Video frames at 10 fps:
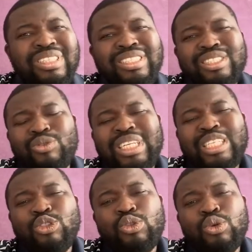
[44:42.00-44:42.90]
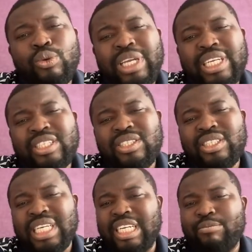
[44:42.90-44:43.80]
within 2 weeks
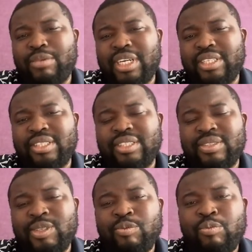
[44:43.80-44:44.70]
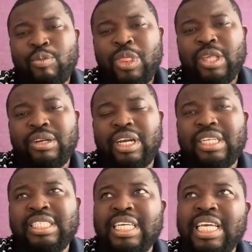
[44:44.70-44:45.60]
thereabouts,
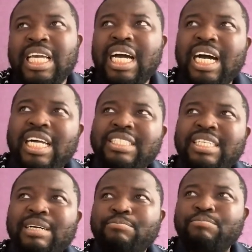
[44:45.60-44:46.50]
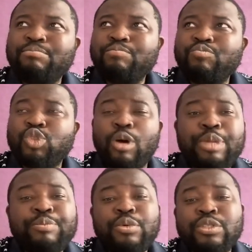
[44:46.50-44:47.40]
right? And some
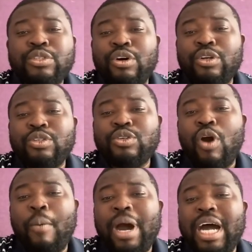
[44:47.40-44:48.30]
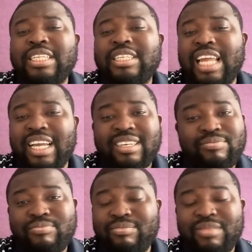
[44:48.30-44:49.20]
people's own come out like
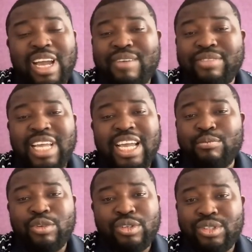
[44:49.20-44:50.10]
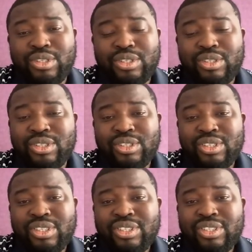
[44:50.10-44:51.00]
after a month,
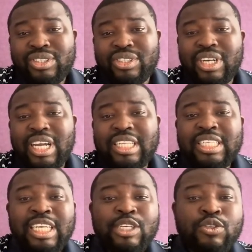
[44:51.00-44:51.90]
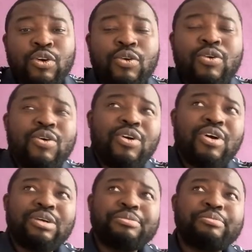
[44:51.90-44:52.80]
right? So,
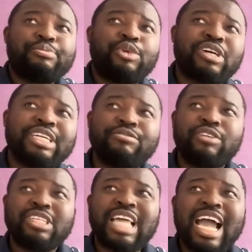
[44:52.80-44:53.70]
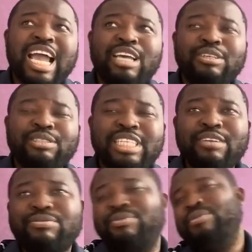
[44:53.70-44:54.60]
but give your time
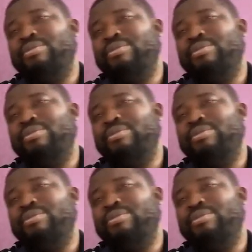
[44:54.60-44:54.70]
self